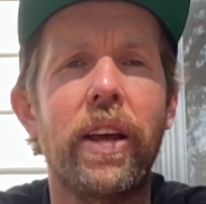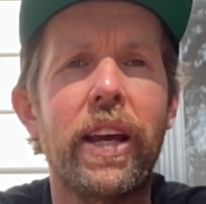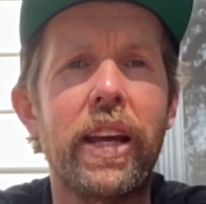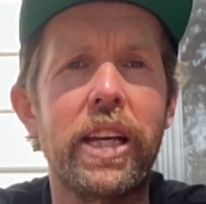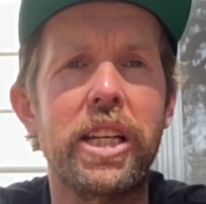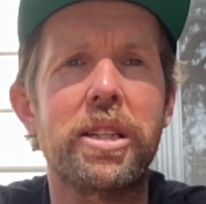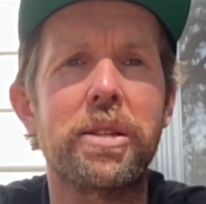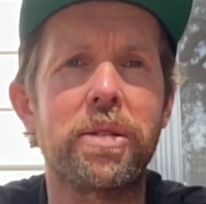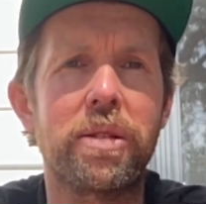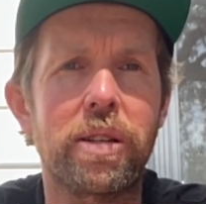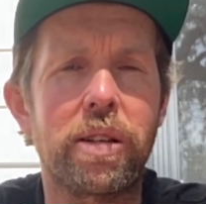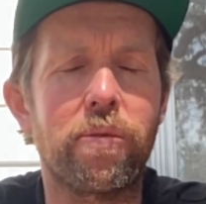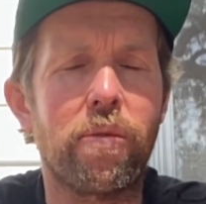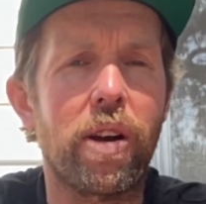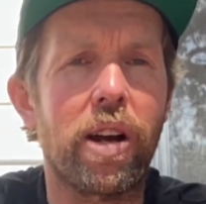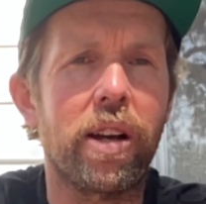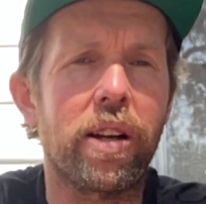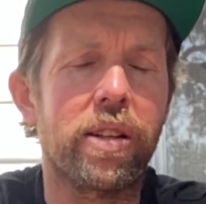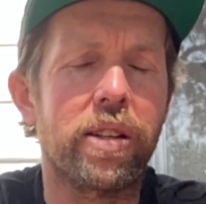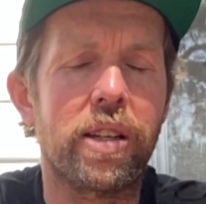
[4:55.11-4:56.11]
Each
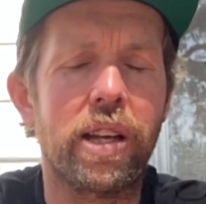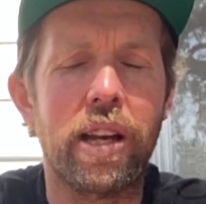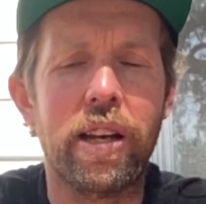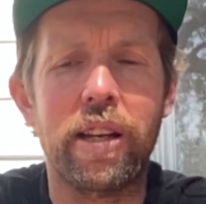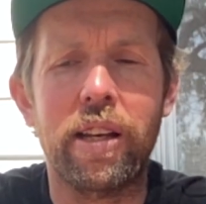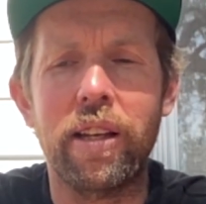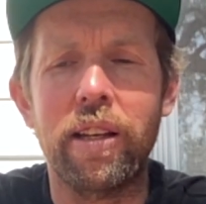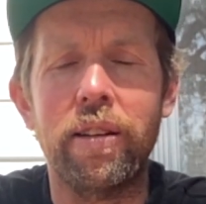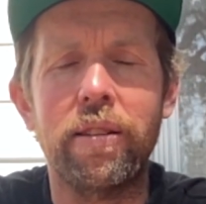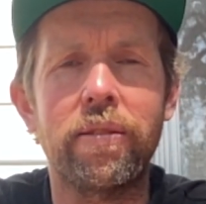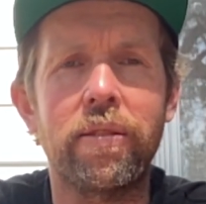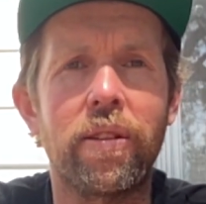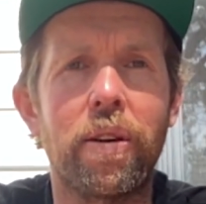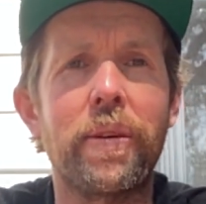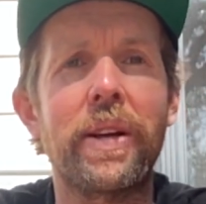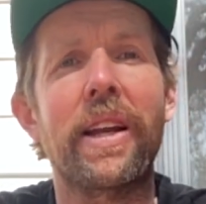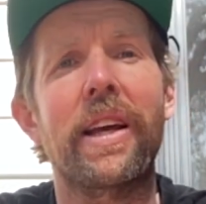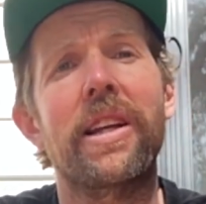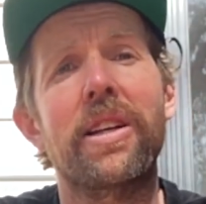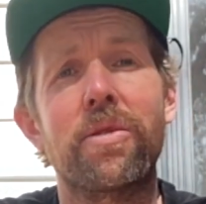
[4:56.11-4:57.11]
rug
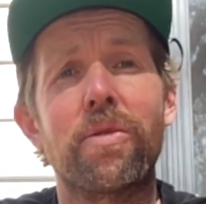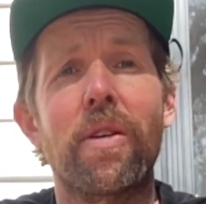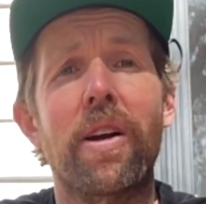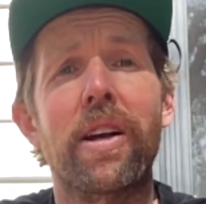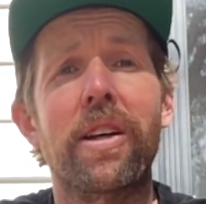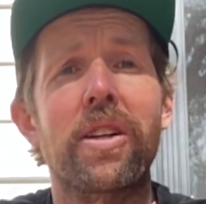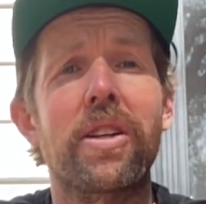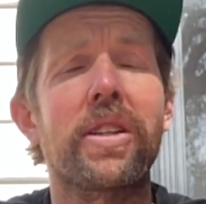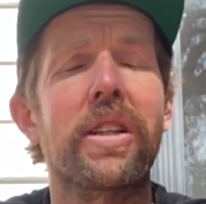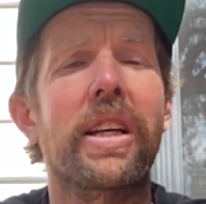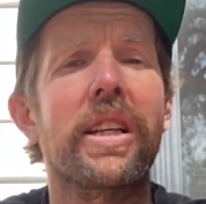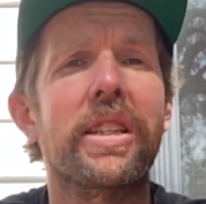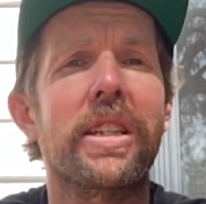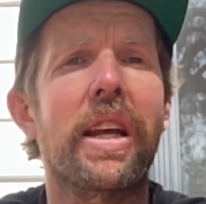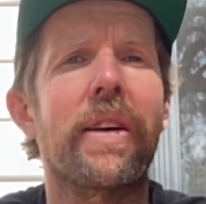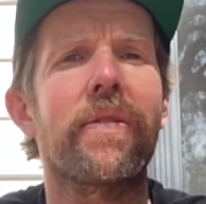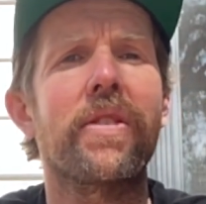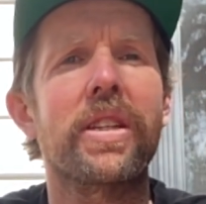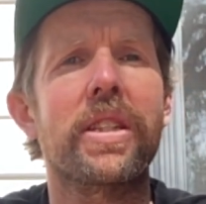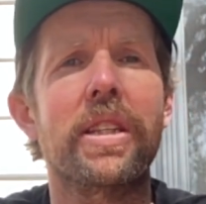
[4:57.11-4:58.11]
needs to
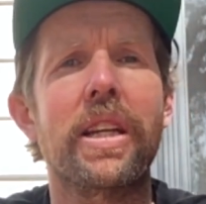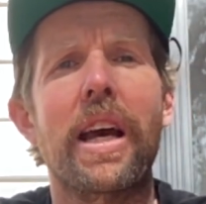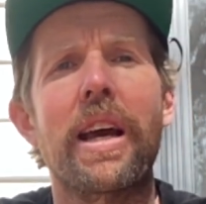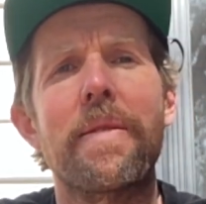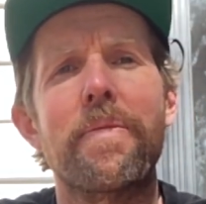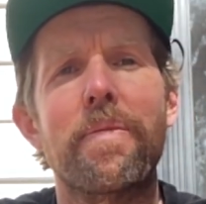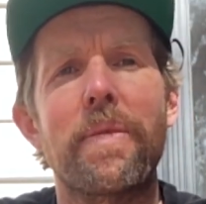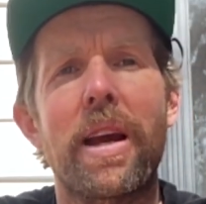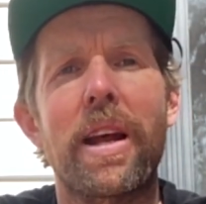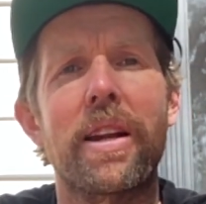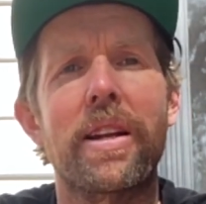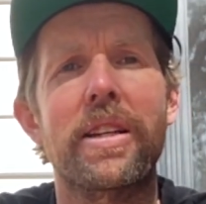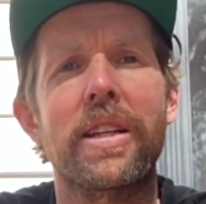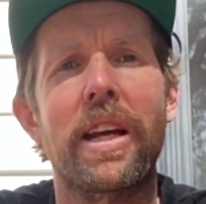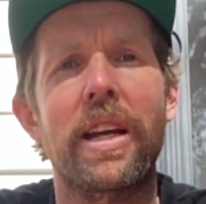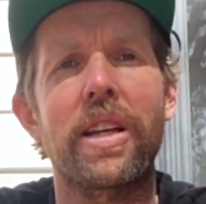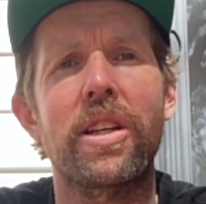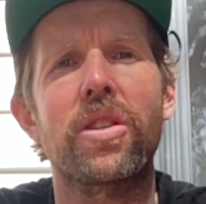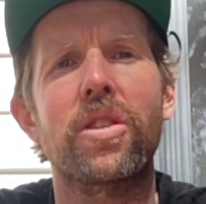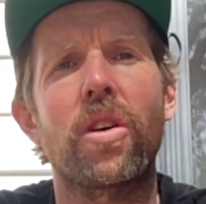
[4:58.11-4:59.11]
have the same amount of
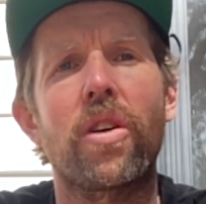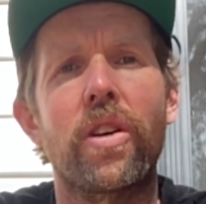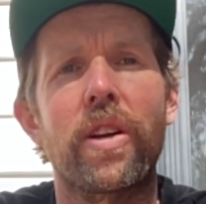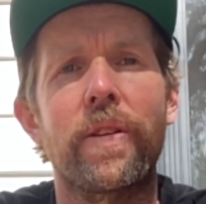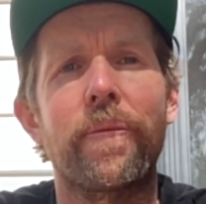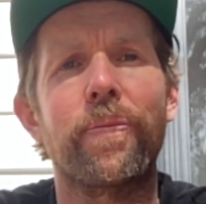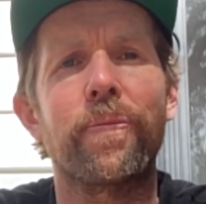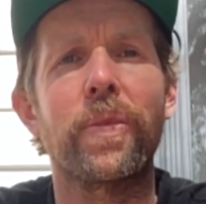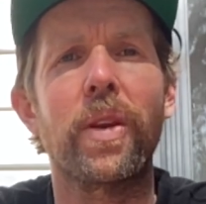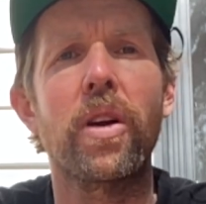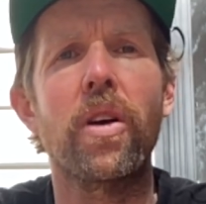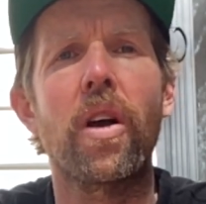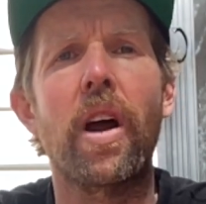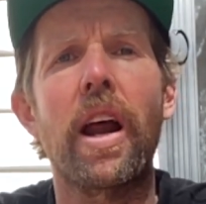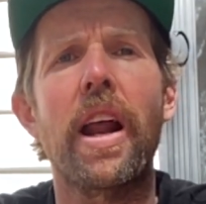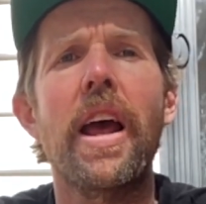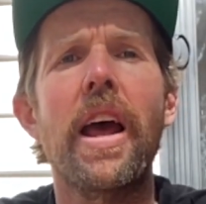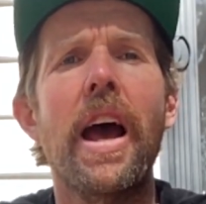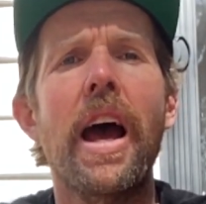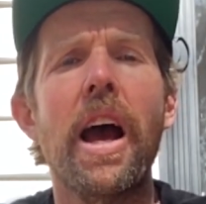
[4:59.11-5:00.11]
teddies on it. All
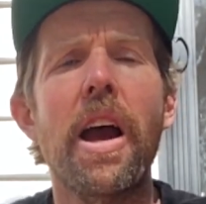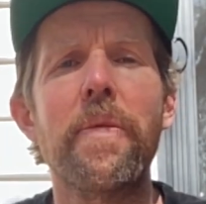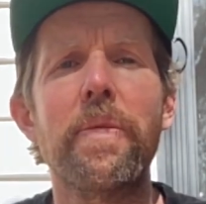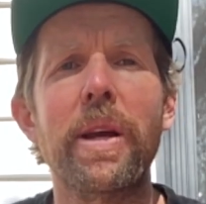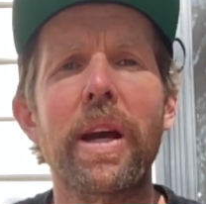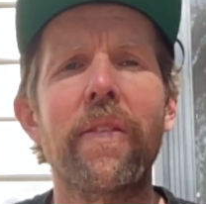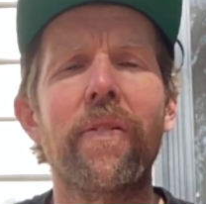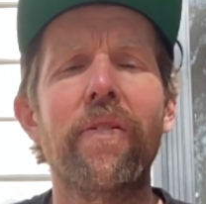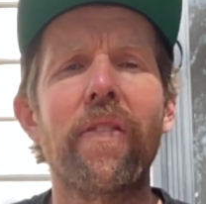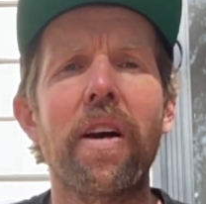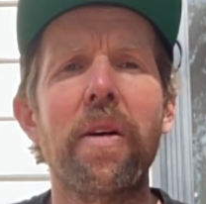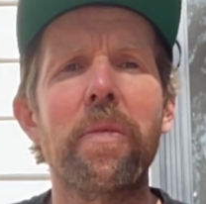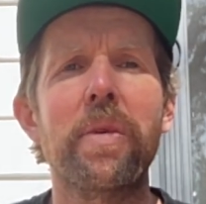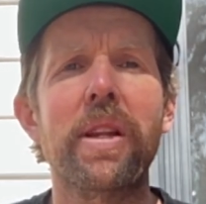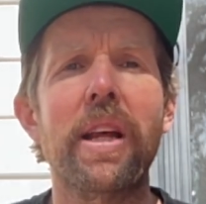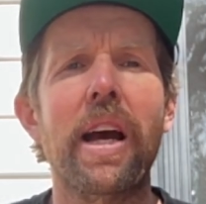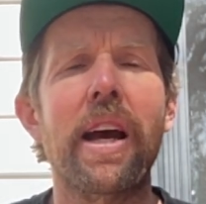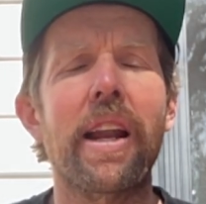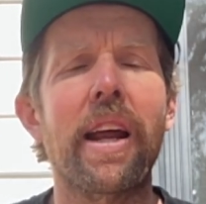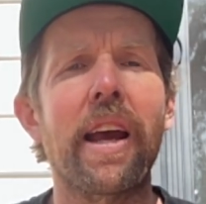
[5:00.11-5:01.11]
right, hope you have fun
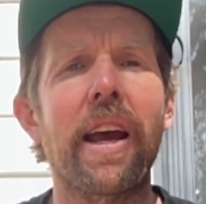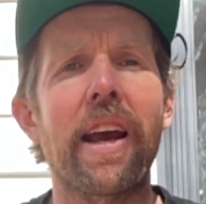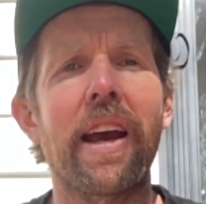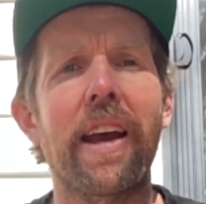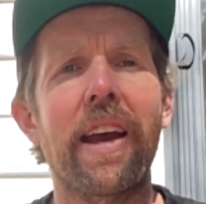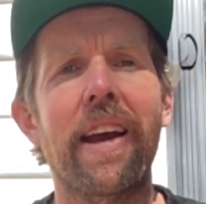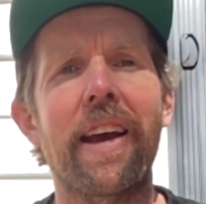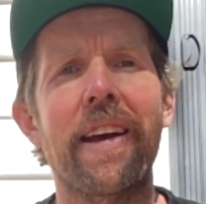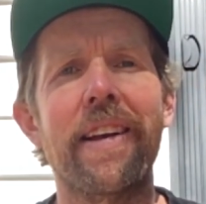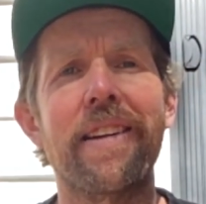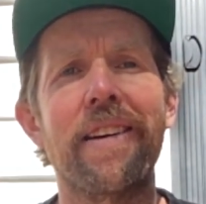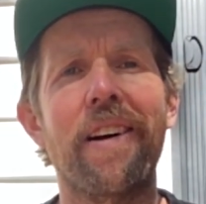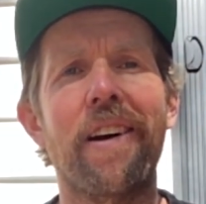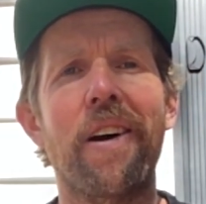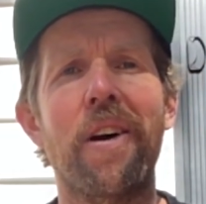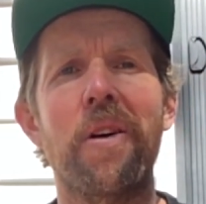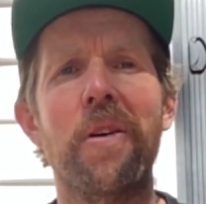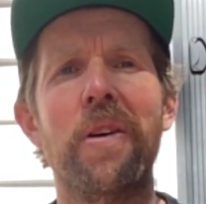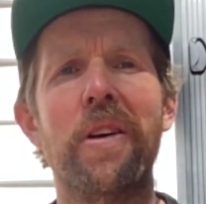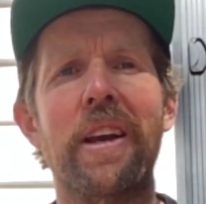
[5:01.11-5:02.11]
with that, and
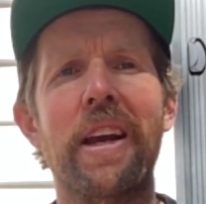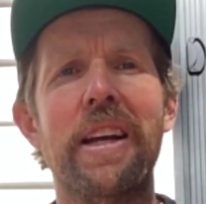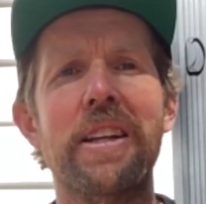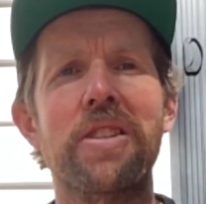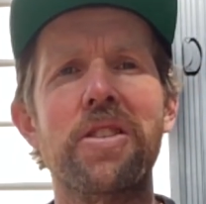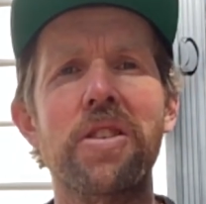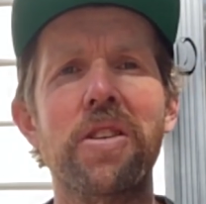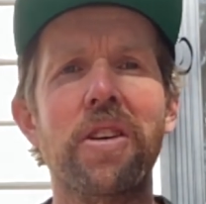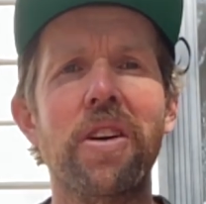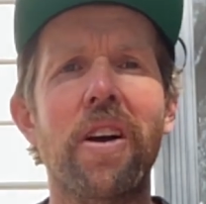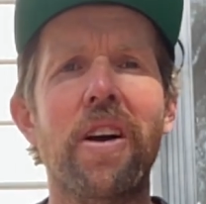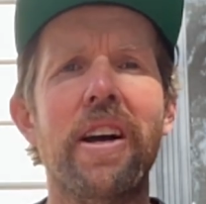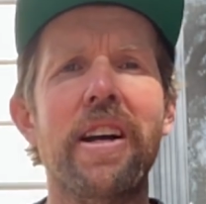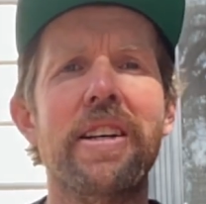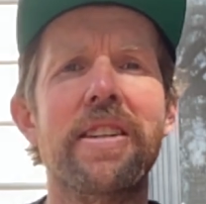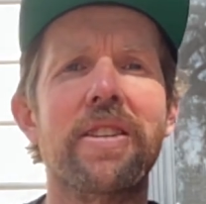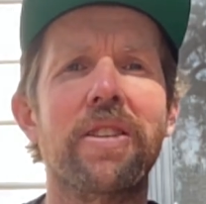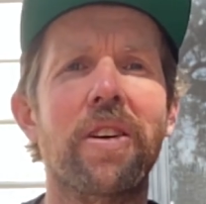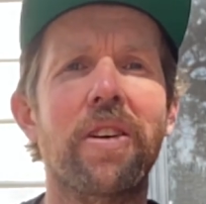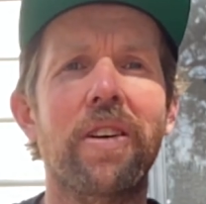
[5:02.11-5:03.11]
I'll catch you
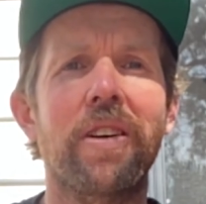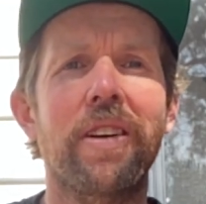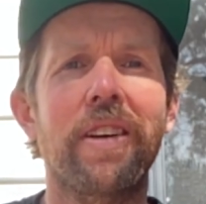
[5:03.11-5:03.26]
guys